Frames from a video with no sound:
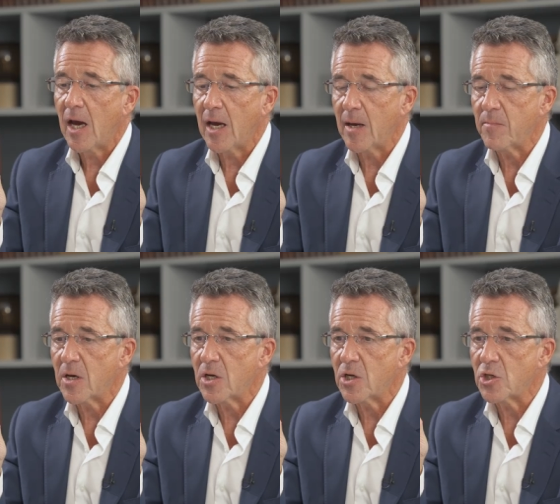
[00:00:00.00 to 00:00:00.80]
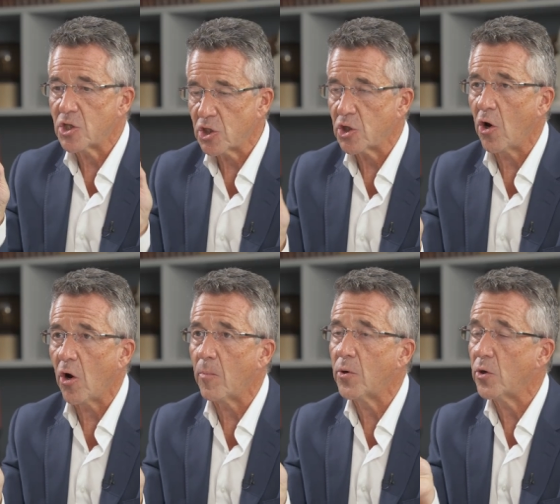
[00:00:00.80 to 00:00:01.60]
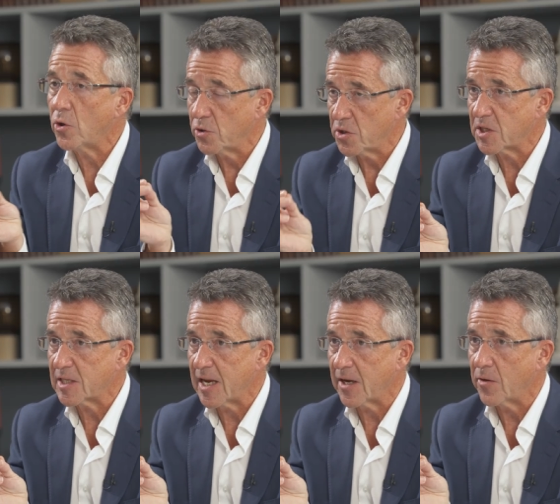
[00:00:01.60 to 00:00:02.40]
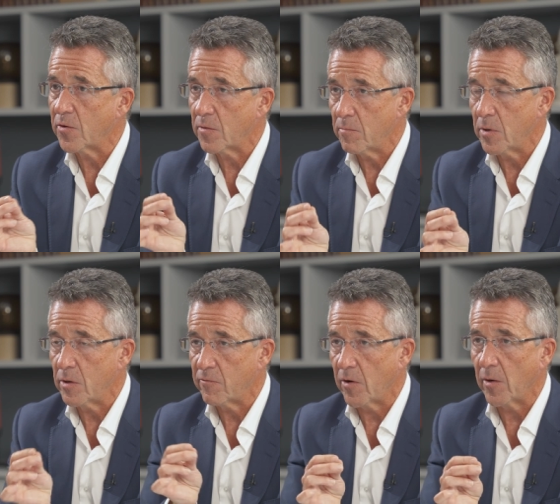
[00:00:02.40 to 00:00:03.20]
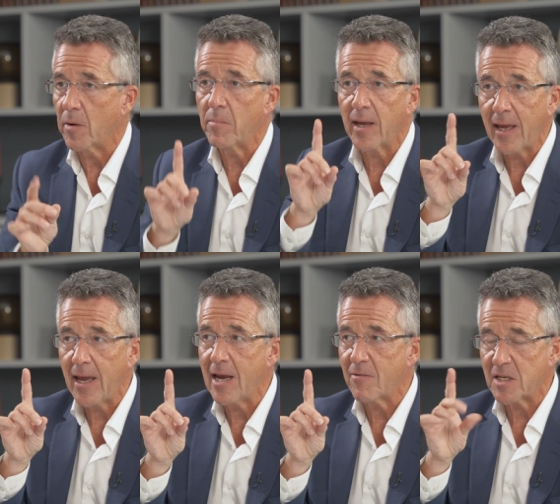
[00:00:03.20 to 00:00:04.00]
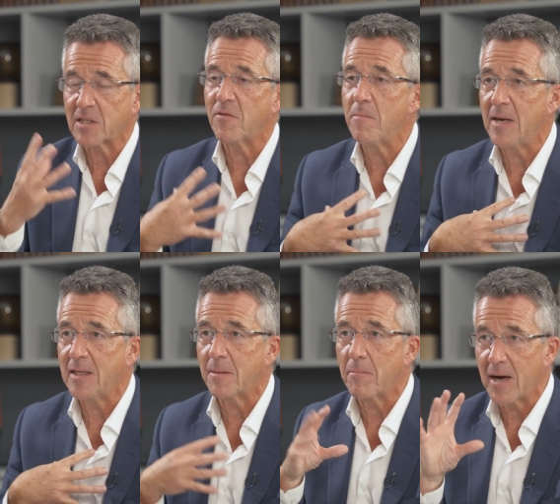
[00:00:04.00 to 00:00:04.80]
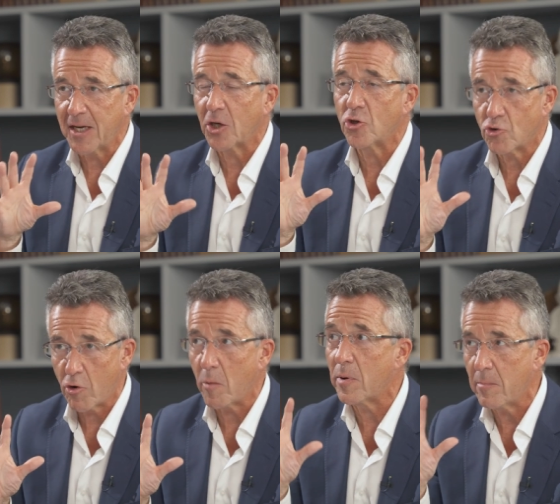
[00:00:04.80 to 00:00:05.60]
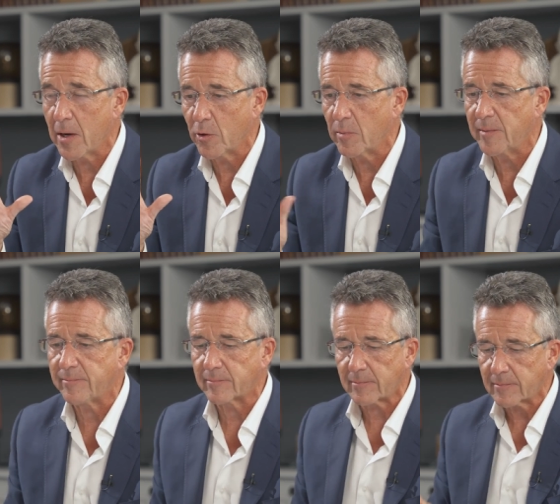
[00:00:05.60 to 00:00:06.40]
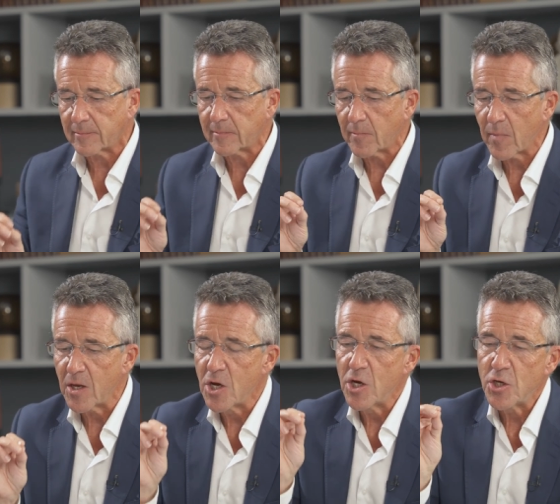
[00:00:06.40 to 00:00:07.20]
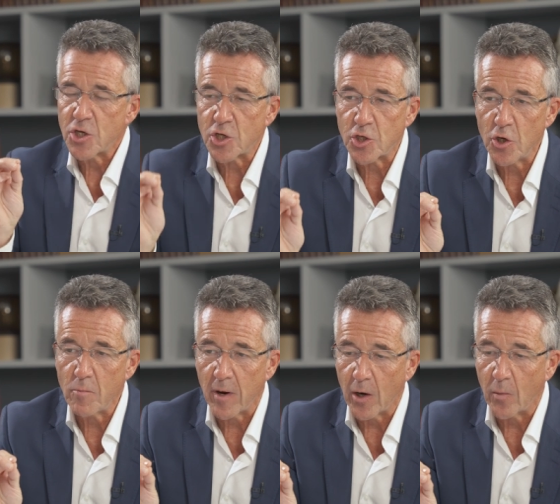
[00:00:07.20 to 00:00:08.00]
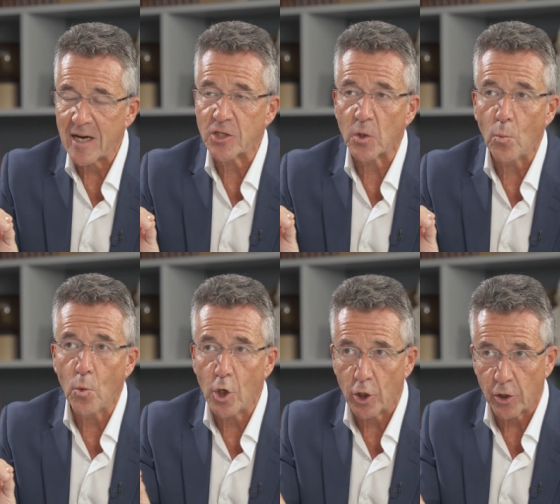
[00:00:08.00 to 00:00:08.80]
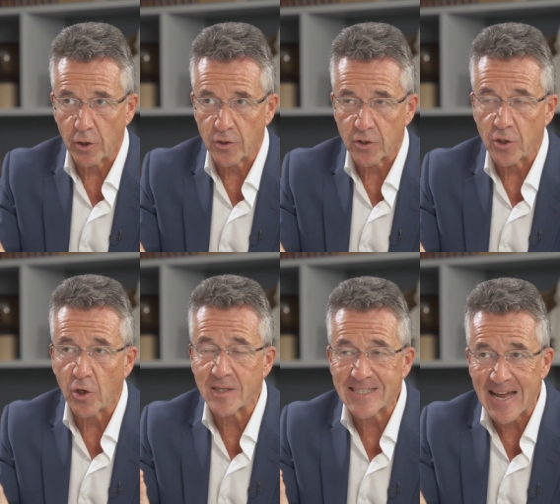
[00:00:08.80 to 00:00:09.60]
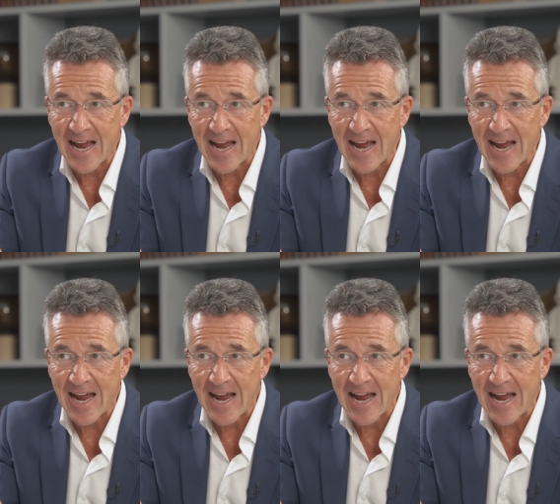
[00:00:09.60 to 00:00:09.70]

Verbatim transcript: Um, stop, understand, move on. But here is, for me, the mic drop moment. SUMO as a word, not as an